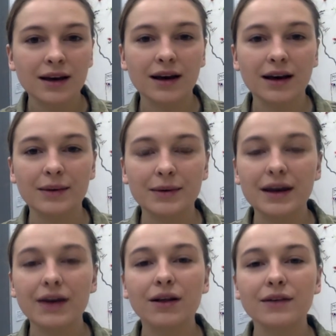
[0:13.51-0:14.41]
uh, but
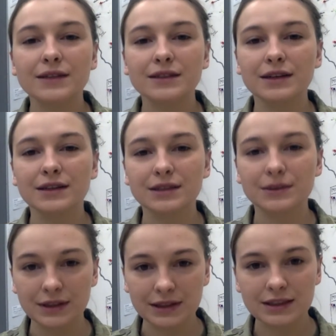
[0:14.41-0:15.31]
not all of us are actually
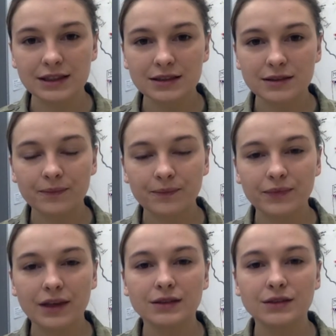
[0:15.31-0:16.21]
religious.
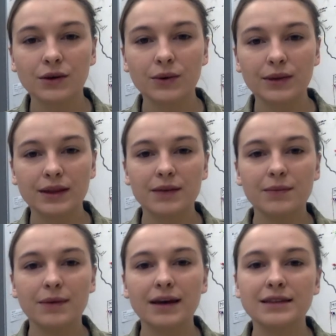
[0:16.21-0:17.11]
And so, with that in
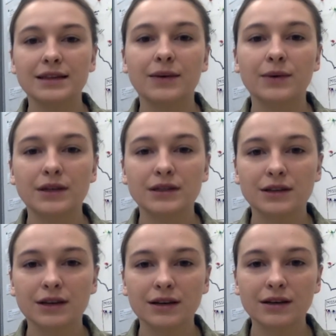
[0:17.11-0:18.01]
mind, I wanted to
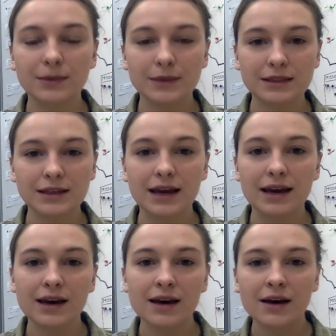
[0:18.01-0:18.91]
talk a little bit today
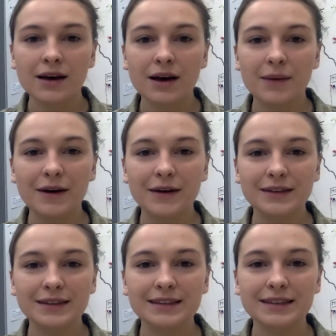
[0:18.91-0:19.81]
about
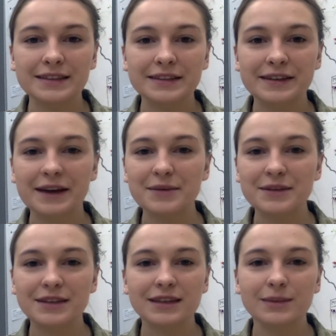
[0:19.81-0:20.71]
uh, Captain
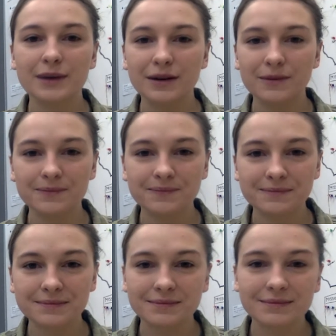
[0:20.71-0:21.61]
Jack Sparrow.
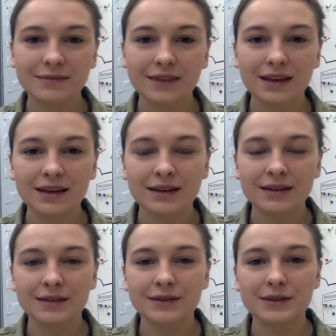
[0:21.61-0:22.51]

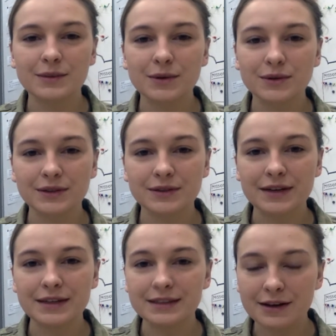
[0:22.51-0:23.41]
So, obviously, most of us are
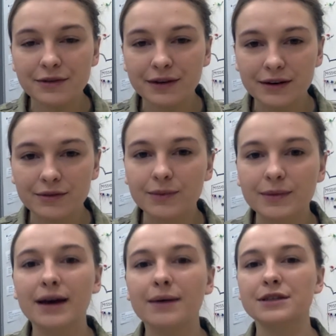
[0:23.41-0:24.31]
very different from
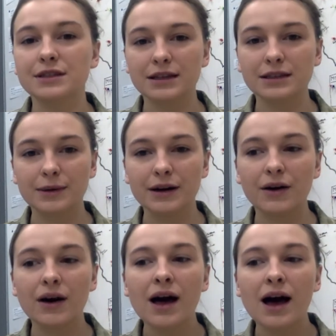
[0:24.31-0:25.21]
Captain Jack Sparrow.
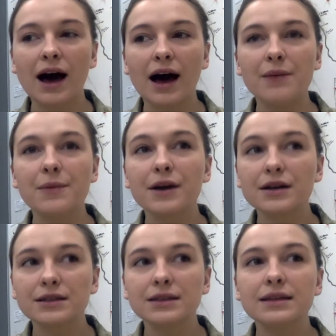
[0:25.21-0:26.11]
I
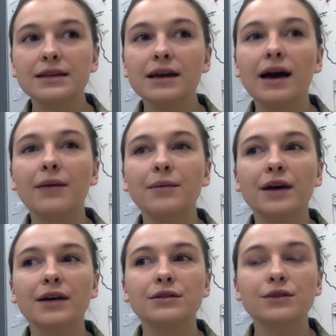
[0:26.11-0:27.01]
personally am
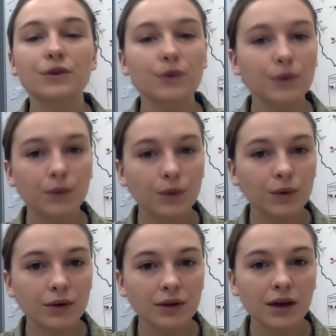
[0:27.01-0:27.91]
not as cool